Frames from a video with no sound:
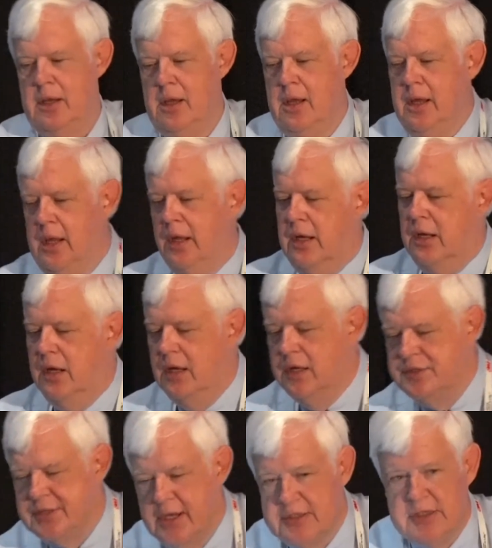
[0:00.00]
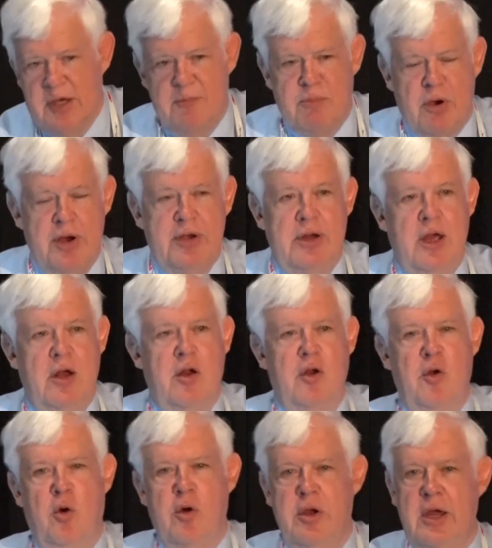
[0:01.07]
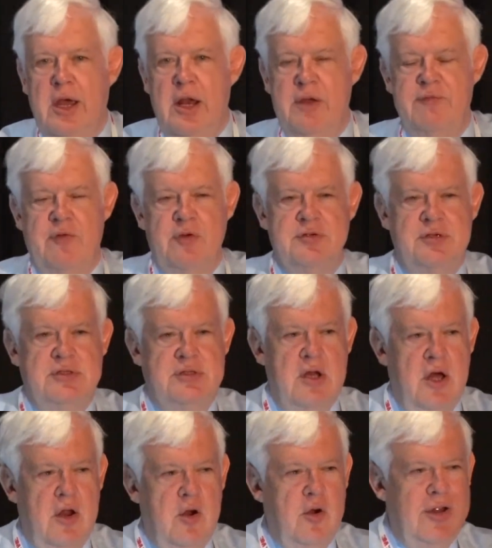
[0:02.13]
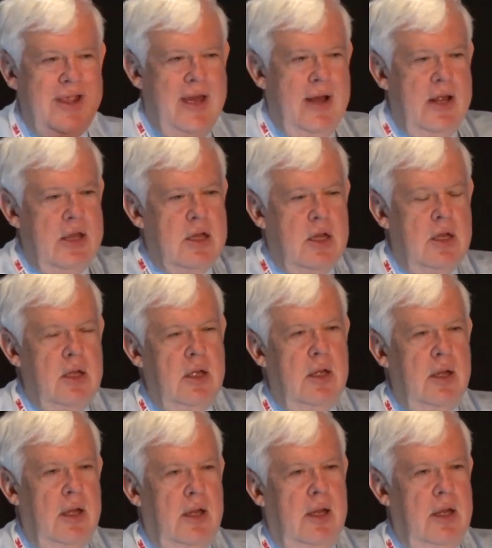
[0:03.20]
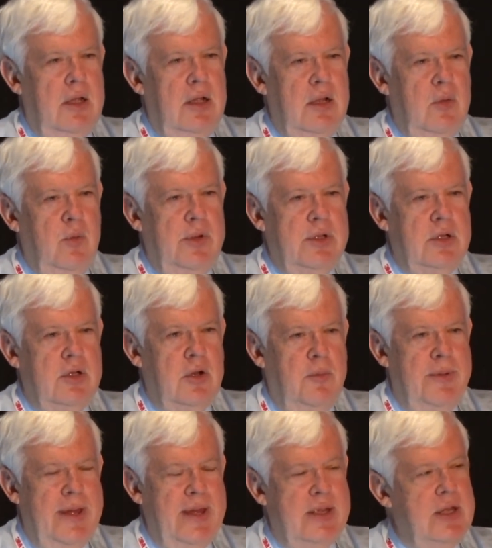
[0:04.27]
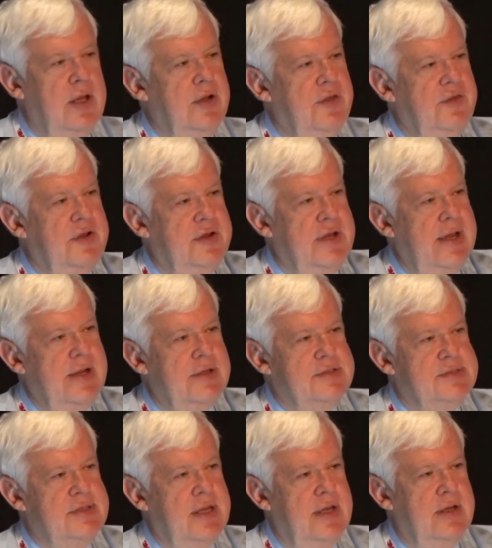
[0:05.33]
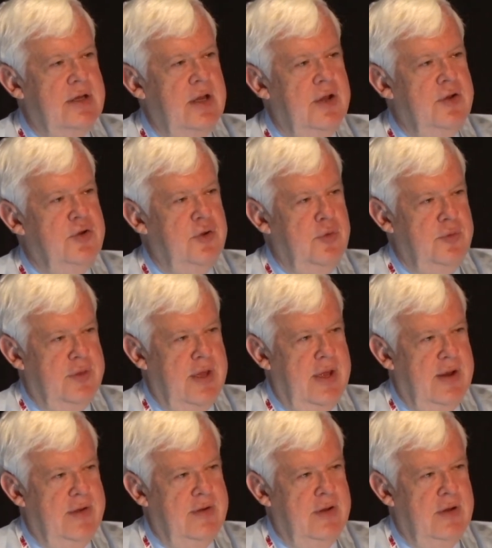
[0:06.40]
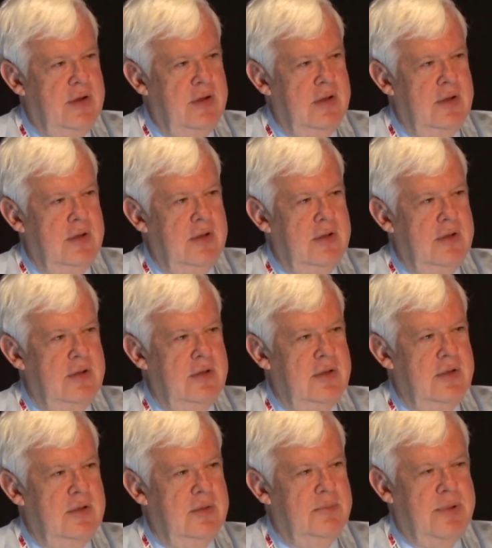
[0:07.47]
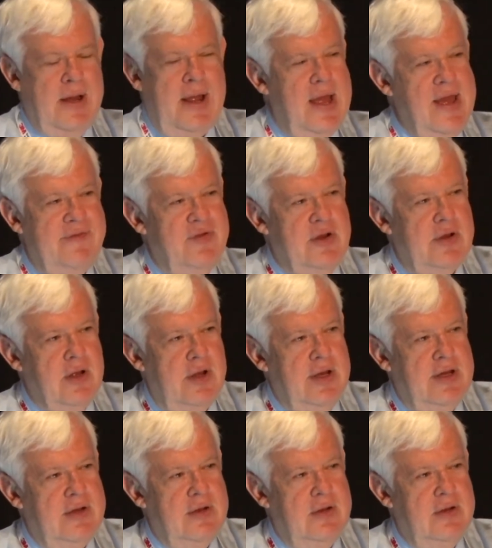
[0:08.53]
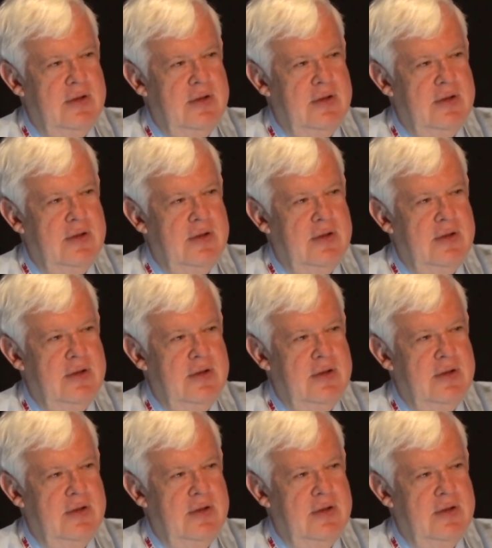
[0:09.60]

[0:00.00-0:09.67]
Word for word: He's asking a breakdown on organic versus non-organic. We could go back into the data set and do that, but I haven't done it.